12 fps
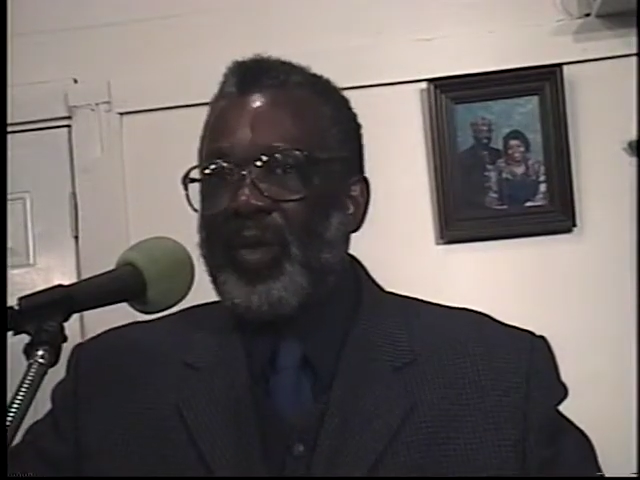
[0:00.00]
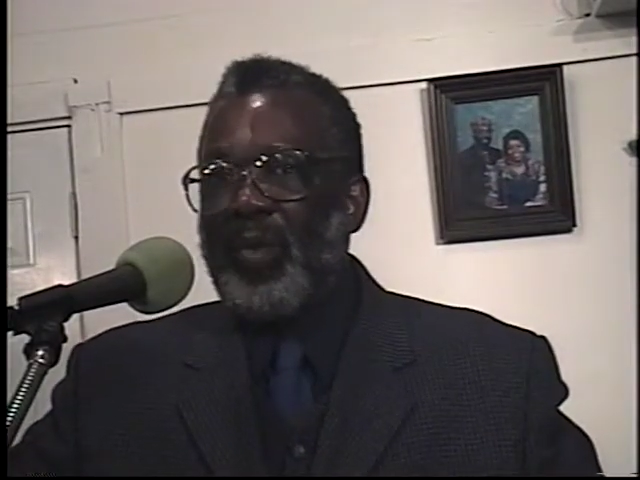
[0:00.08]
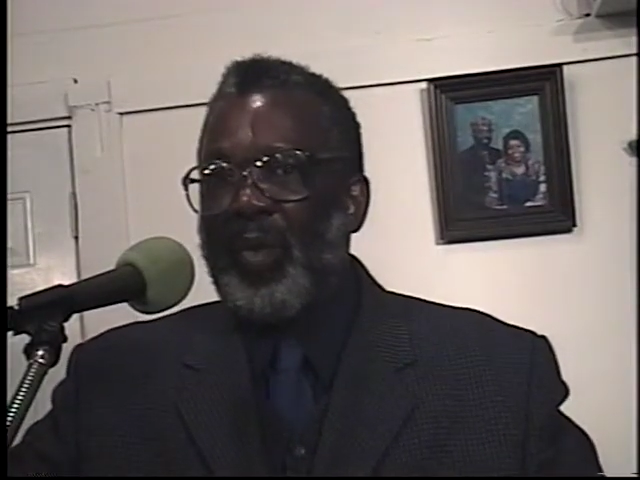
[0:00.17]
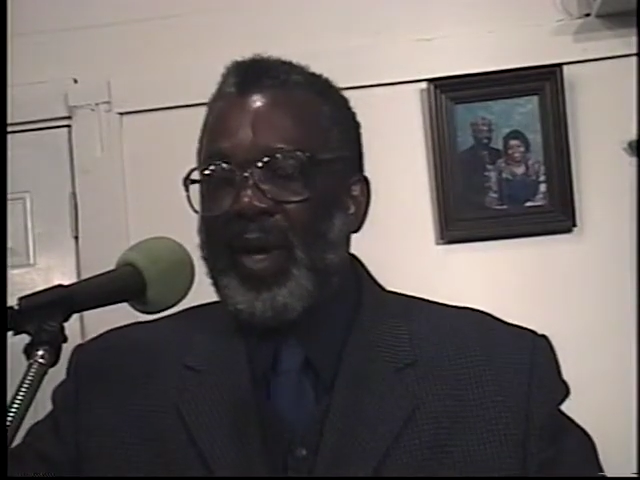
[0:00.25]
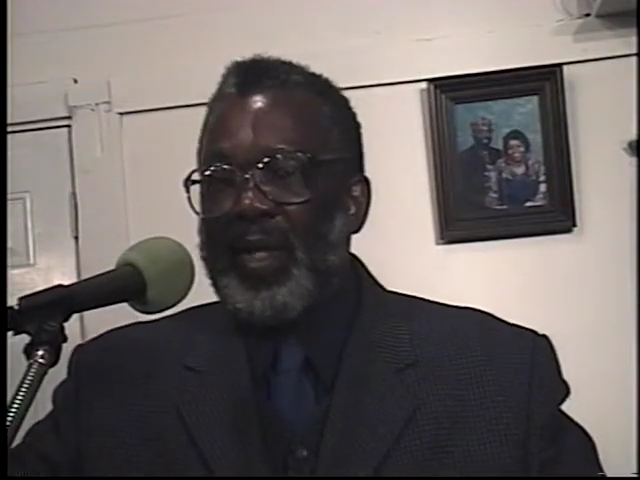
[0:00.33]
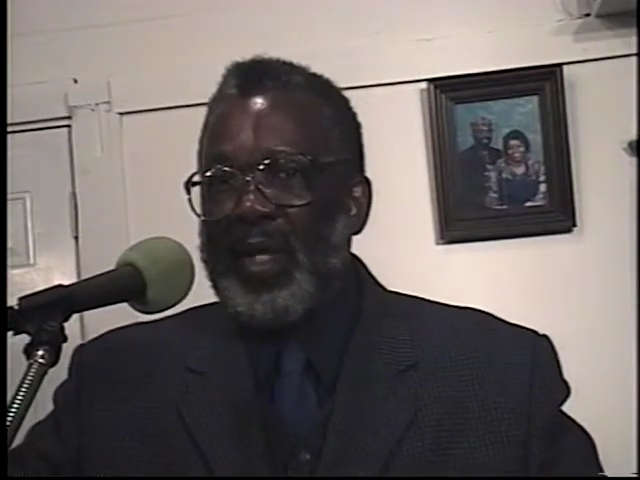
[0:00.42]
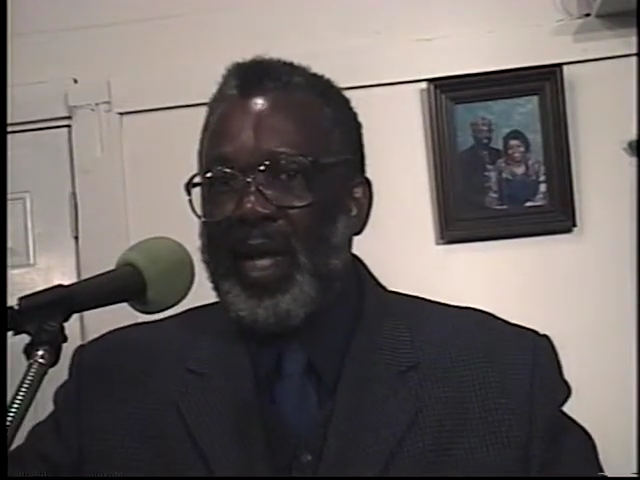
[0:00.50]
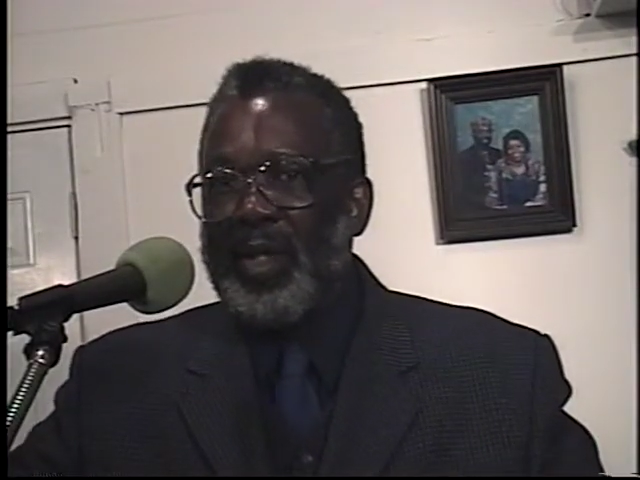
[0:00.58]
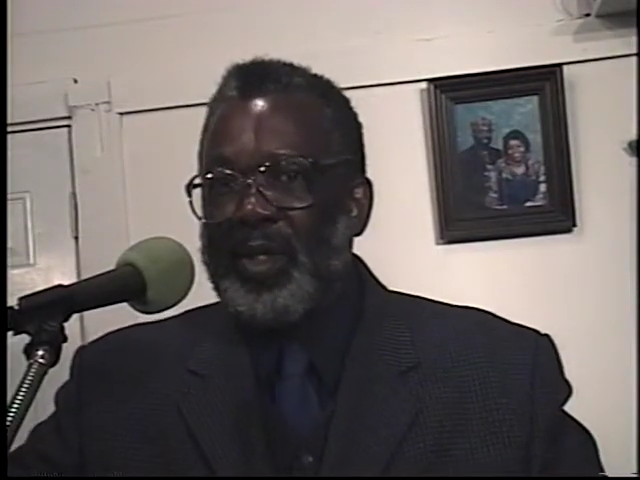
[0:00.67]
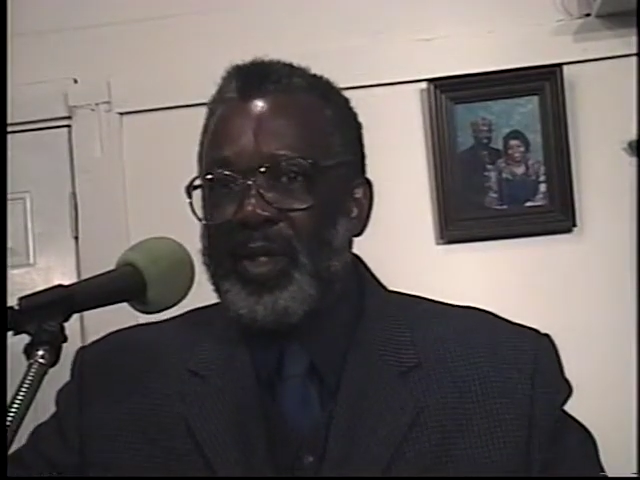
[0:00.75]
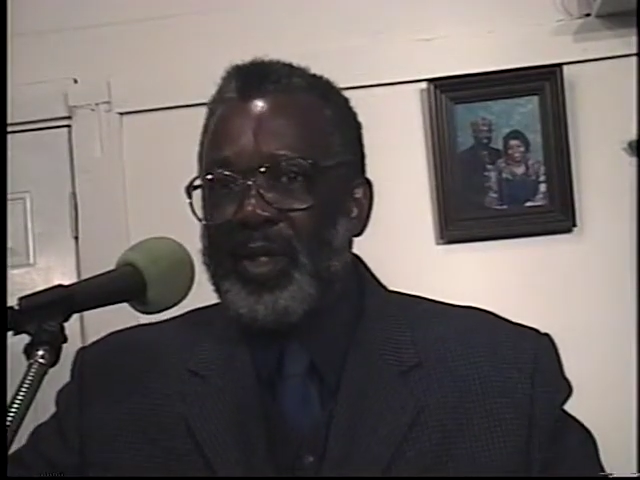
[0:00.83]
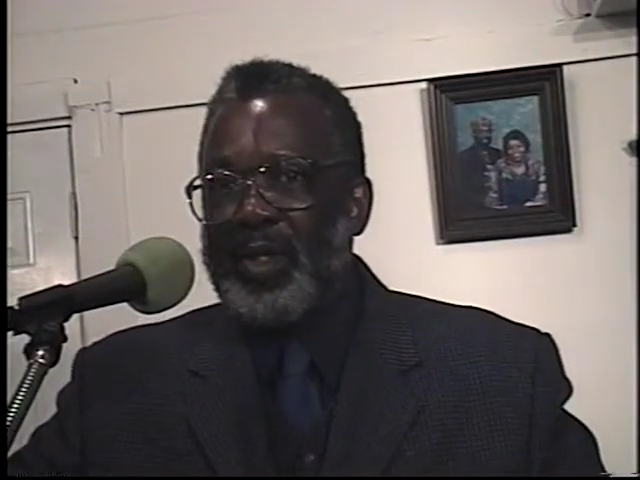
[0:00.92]
one
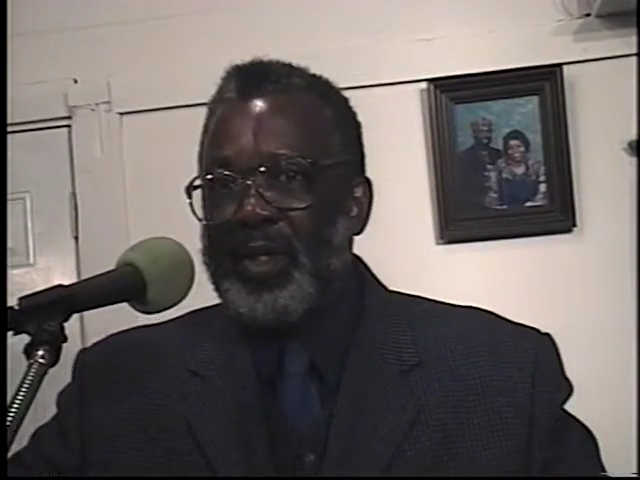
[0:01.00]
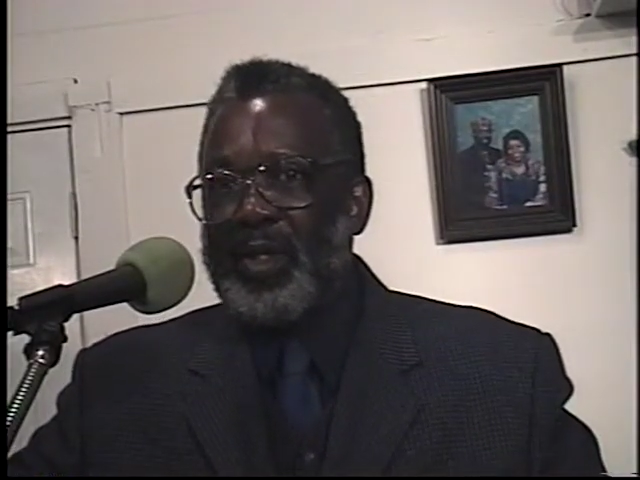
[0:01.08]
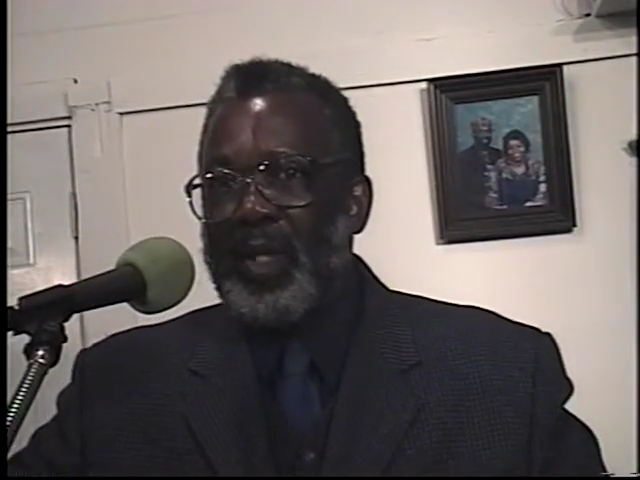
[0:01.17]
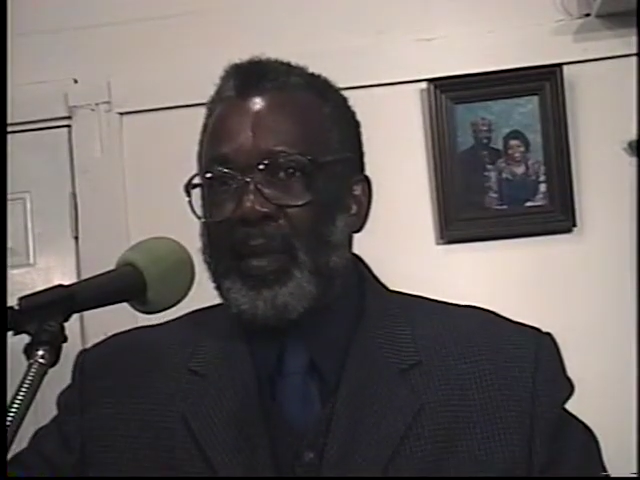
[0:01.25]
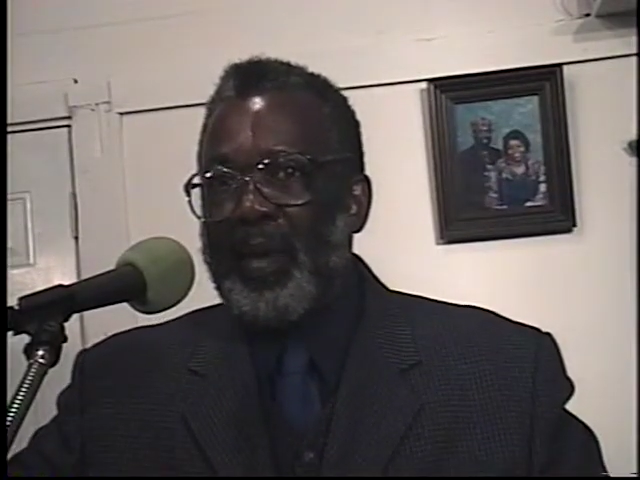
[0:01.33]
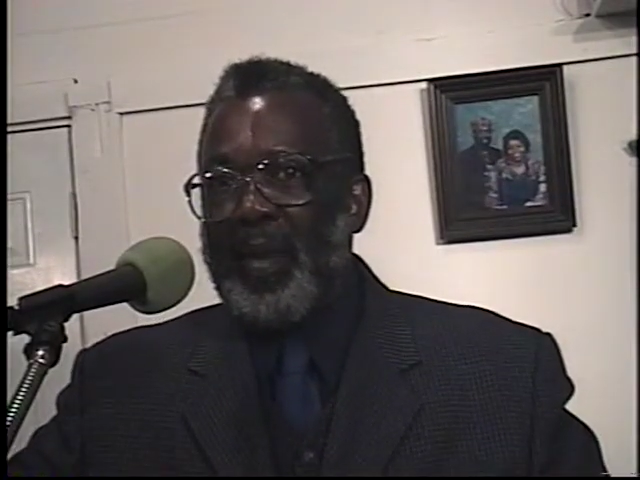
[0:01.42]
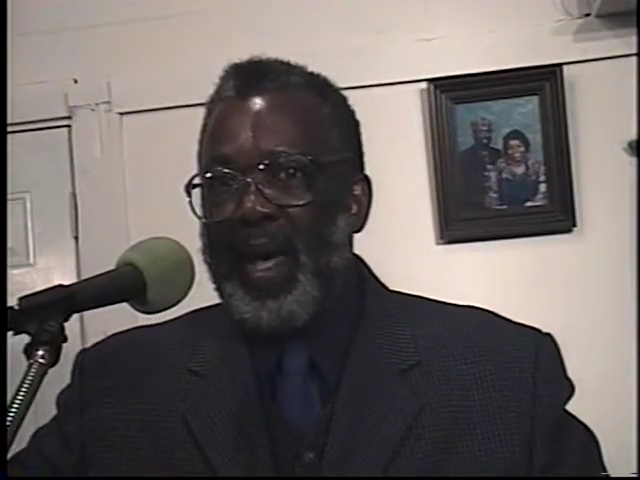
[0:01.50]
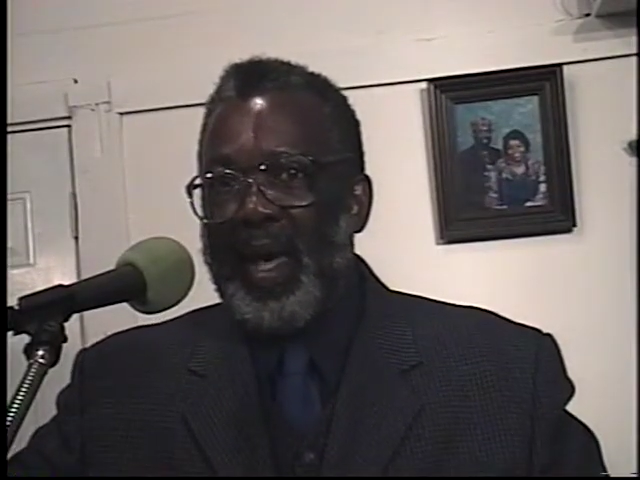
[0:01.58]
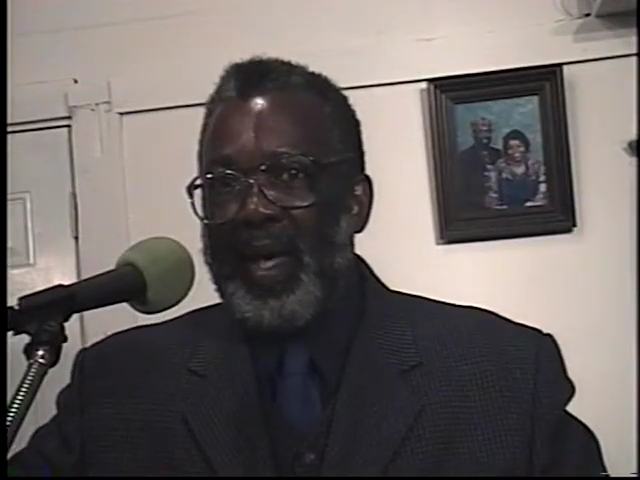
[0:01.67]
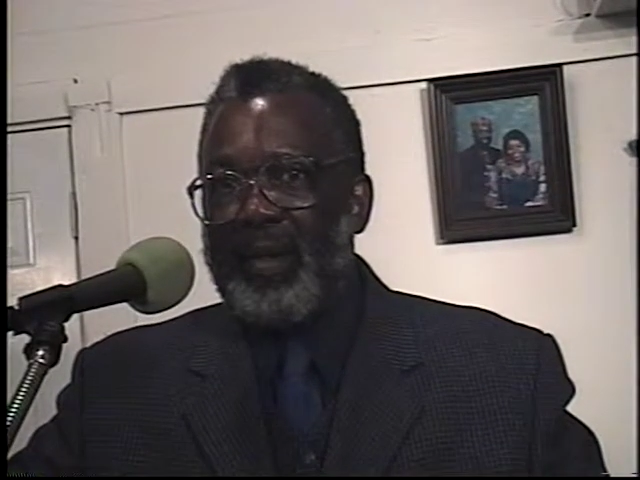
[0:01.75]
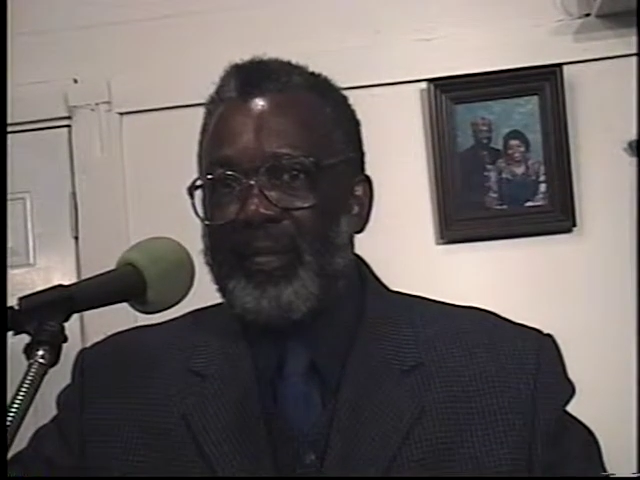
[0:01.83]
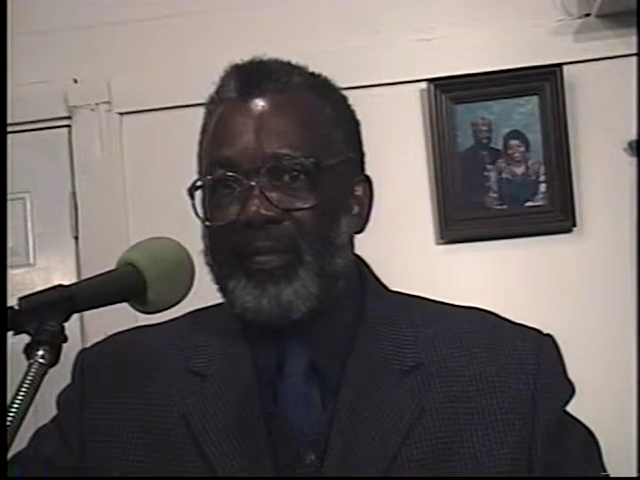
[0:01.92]
day Jesus is coming
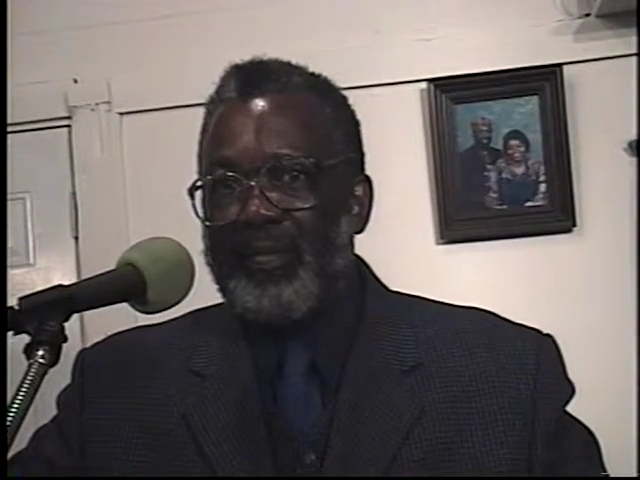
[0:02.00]
back